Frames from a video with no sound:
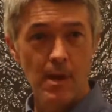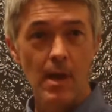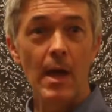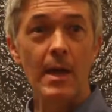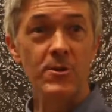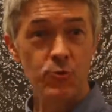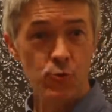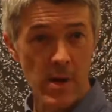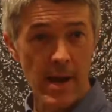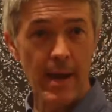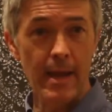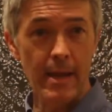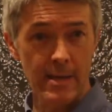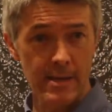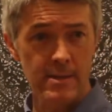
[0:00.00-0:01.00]
and
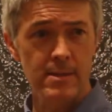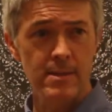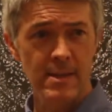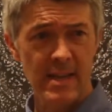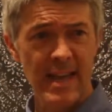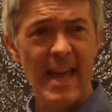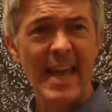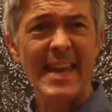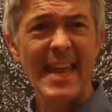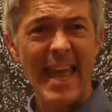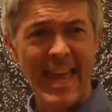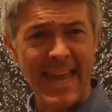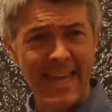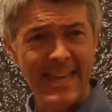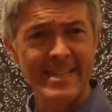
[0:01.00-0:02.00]
drank, and
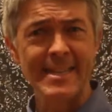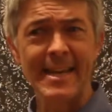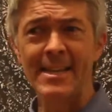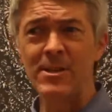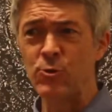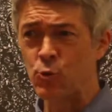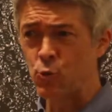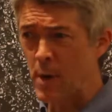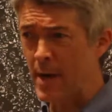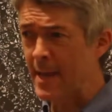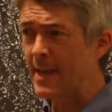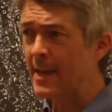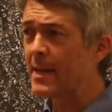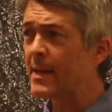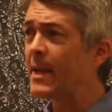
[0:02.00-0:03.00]
ate and
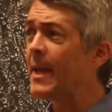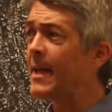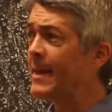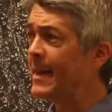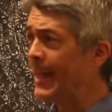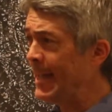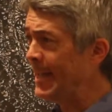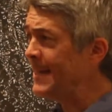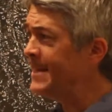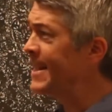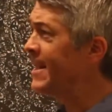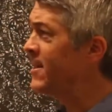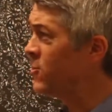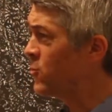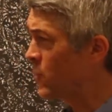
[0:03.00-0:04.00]
drank, and ate
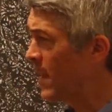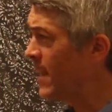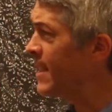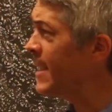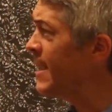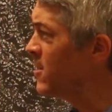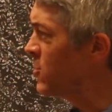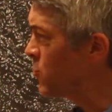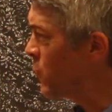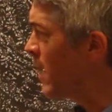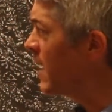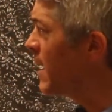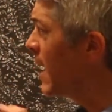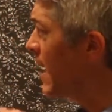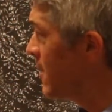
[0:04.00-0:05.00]
and drank, and
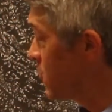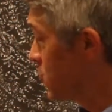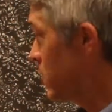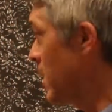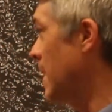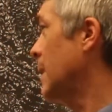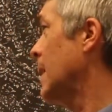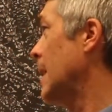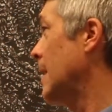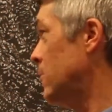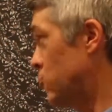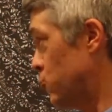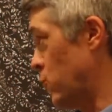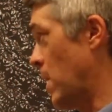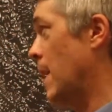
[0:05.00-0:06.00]
drank and drank and
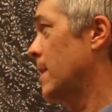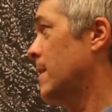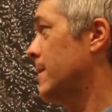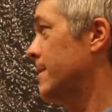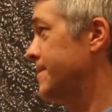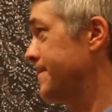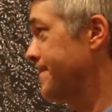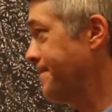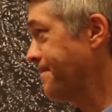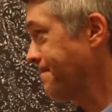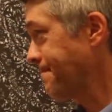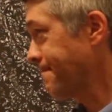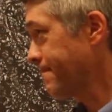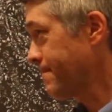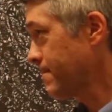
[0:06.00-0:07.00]
drank.
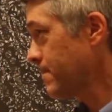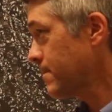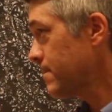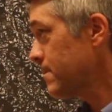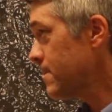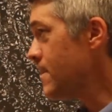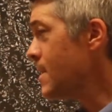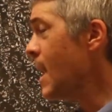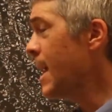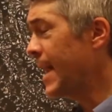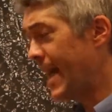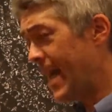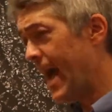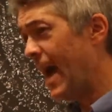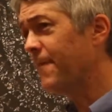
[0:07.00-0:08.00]
And
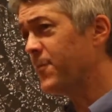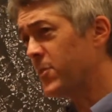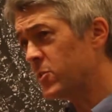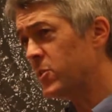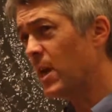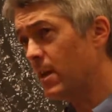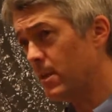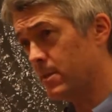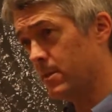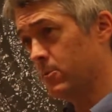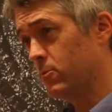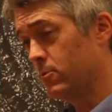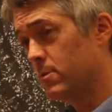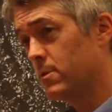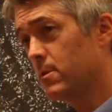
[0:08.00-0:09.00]
I have to tell
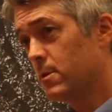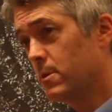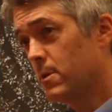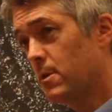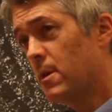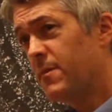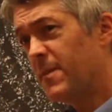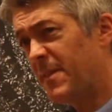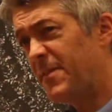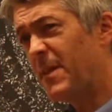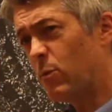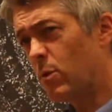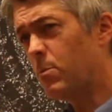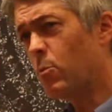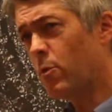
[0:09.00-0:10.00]
you that there
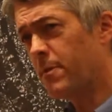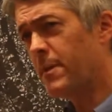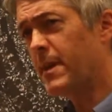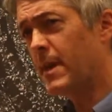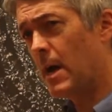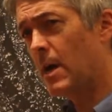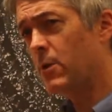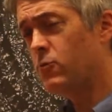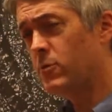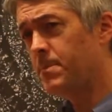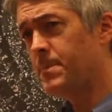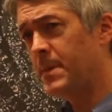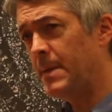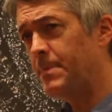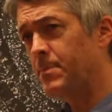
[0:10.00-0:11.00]
were more than 100
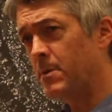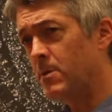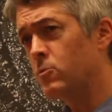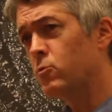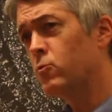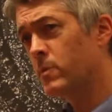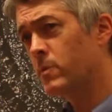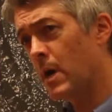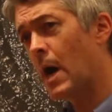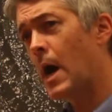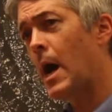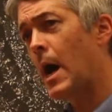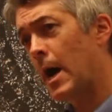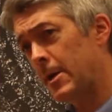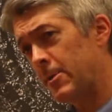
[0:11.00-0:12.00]
people who
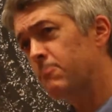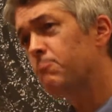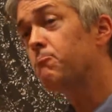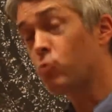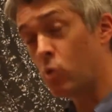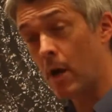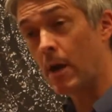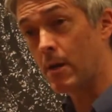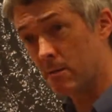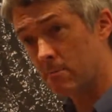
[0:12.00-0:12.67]
got drunk.